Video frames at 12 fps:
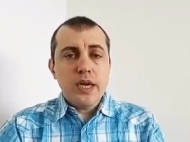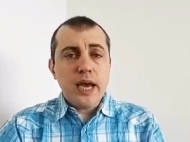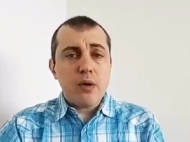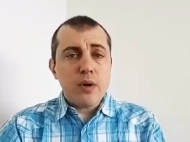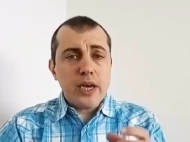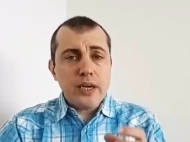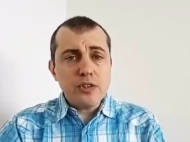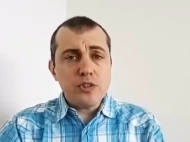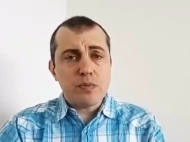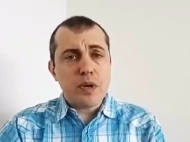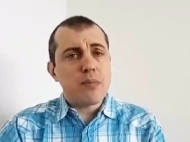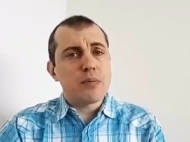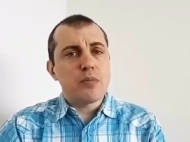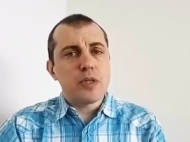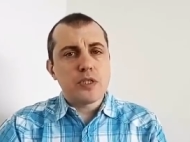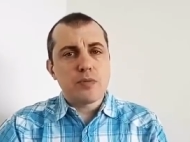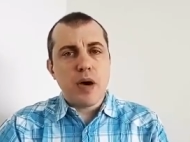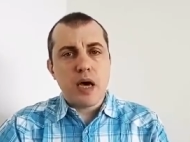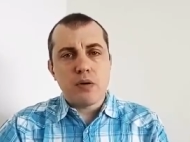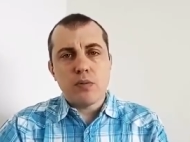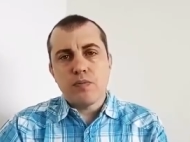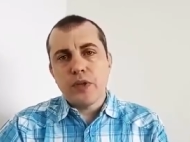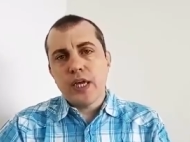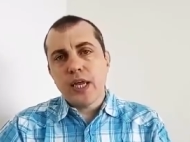Now, here's the problem with this
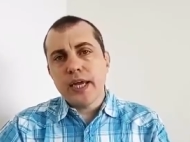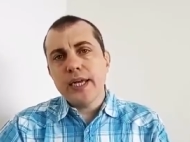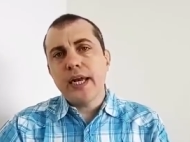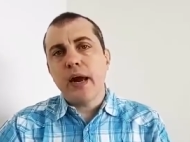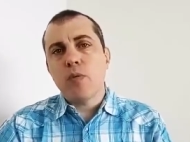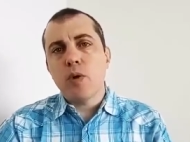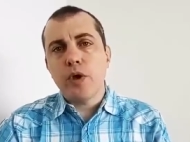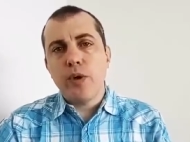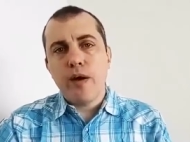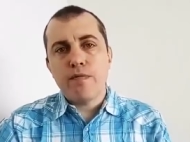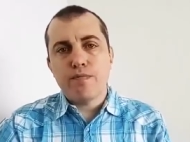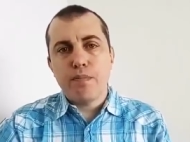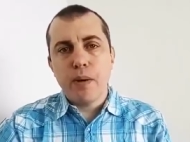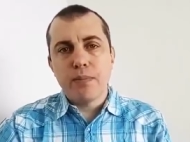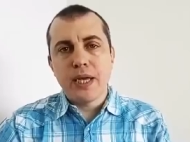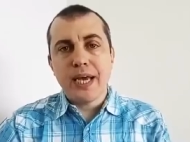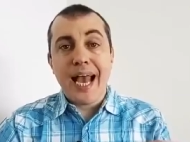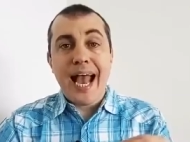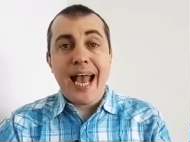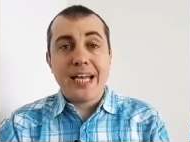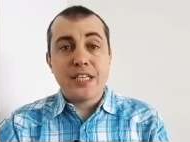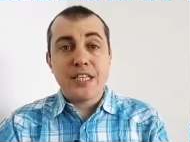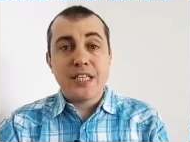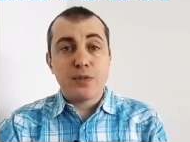model. In Lightning Network, you have public
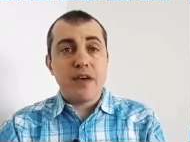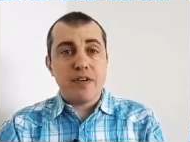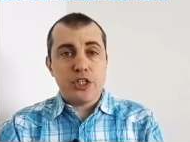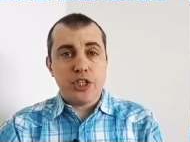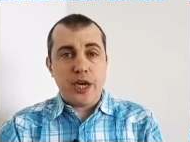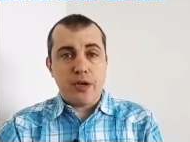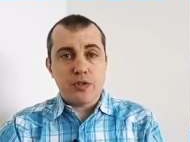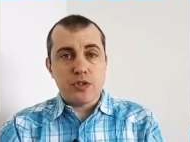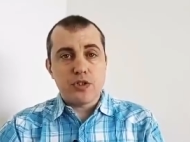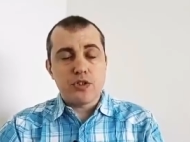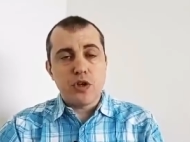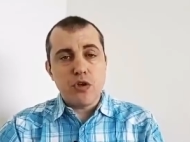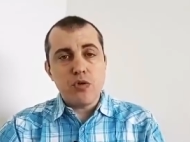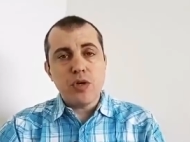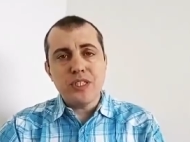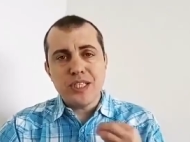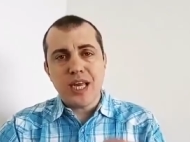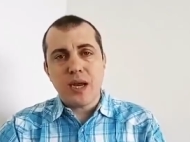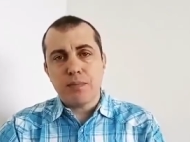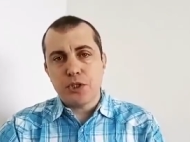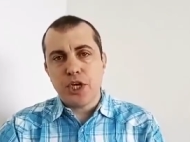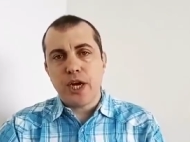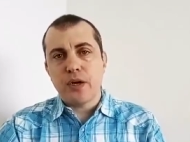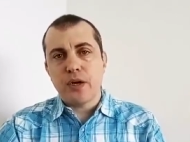and private channels. So you can set
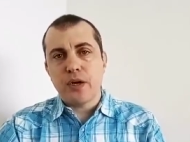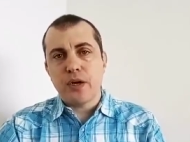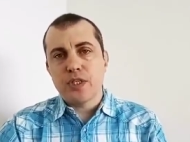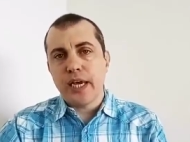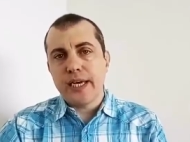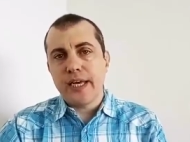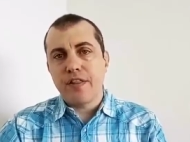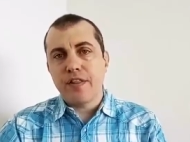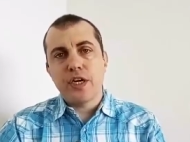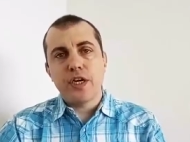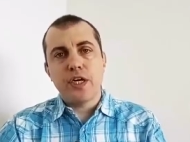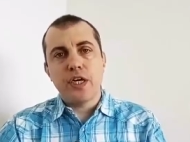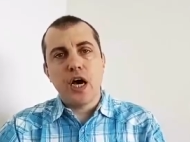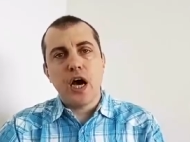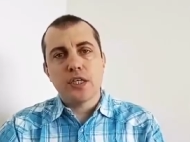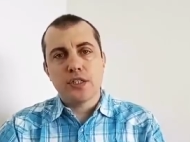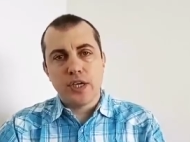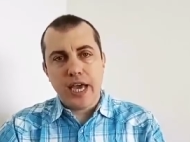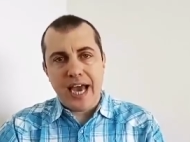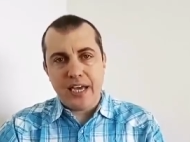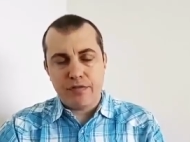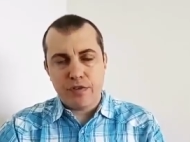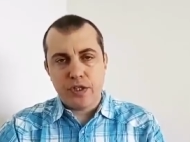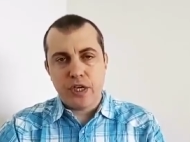up channels in Lightning that are not
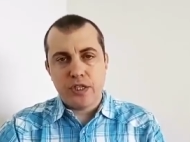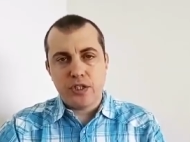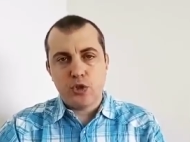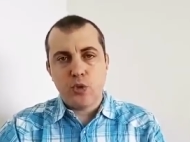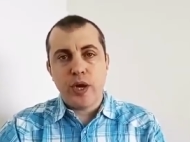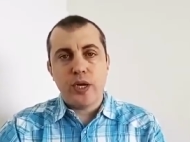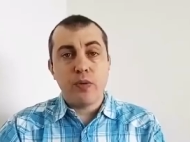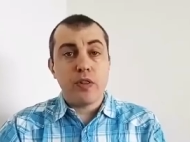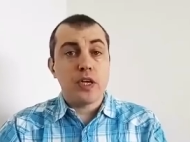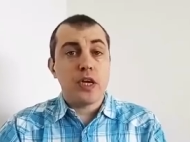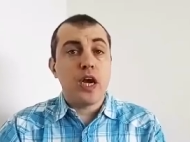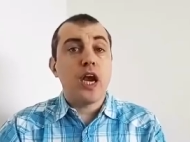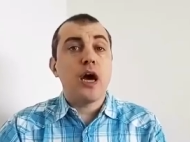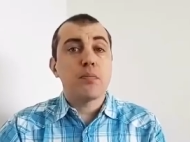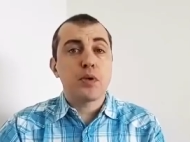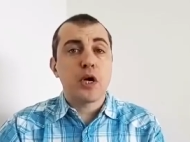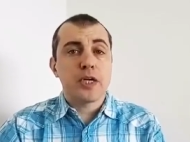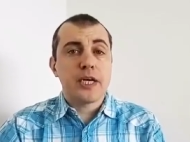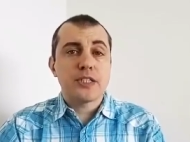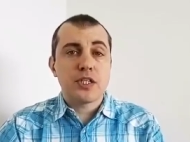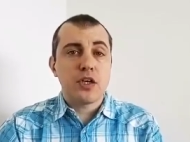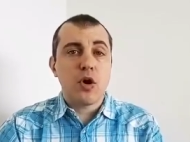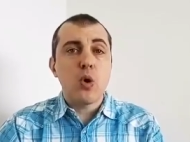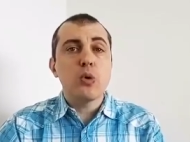advertised to anyone, that are not broadcast,
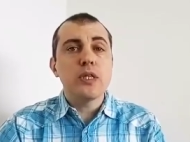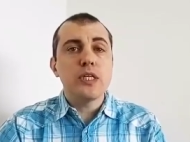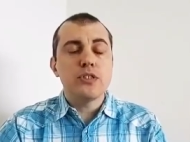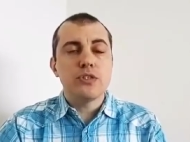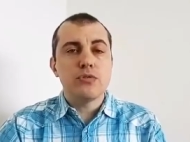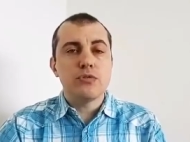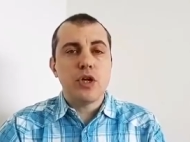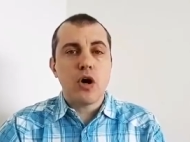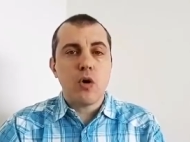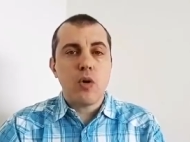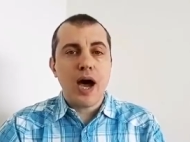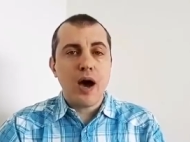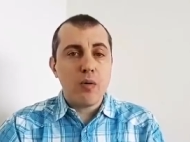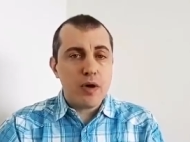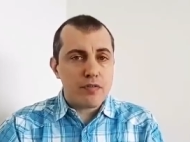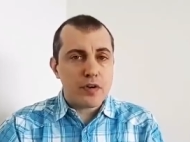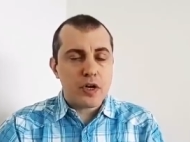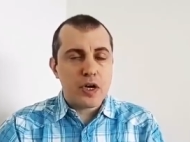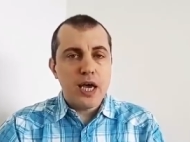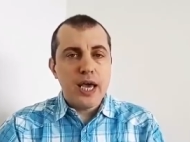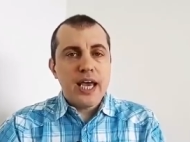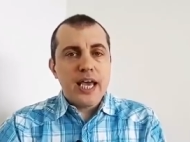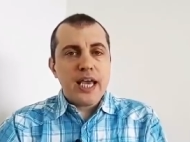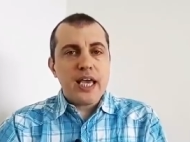that only you know. However,
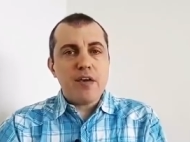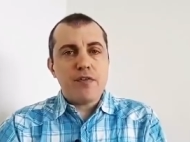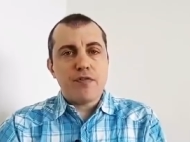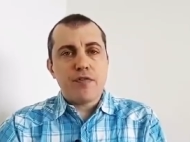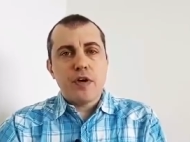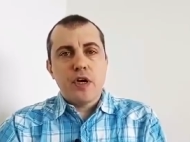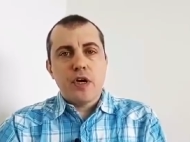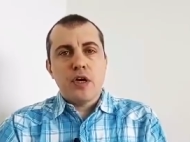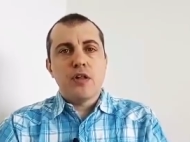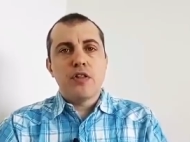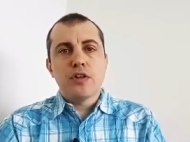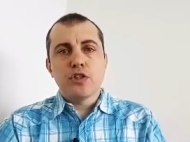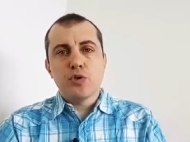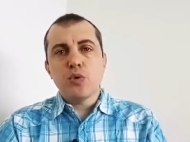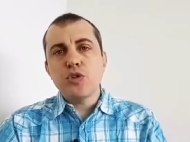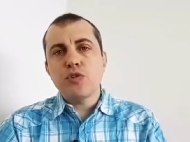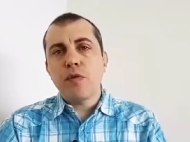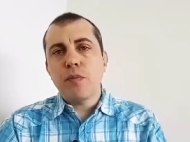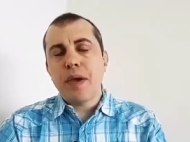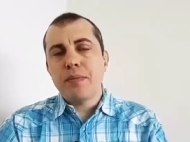if the source of a